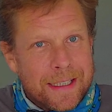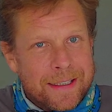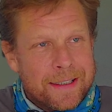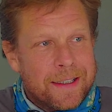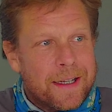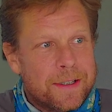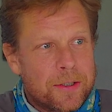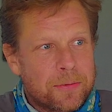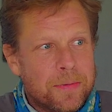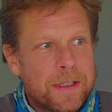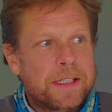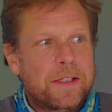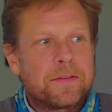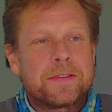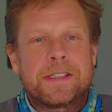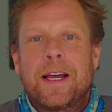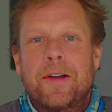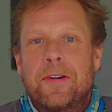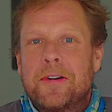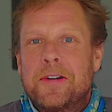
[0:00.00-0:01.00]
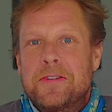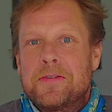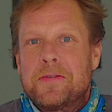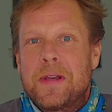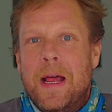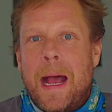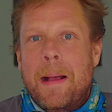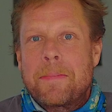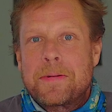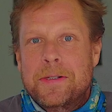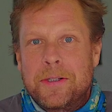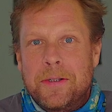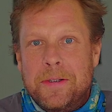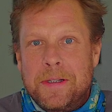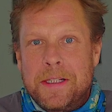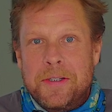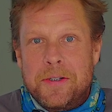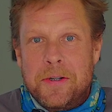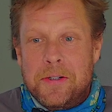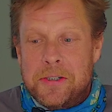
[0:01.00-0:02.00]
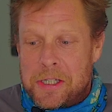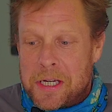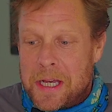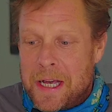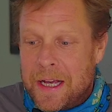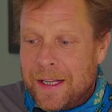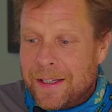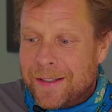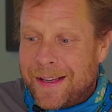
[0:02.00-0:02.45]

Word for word: At the, at the risk of sounding absolutely douchey,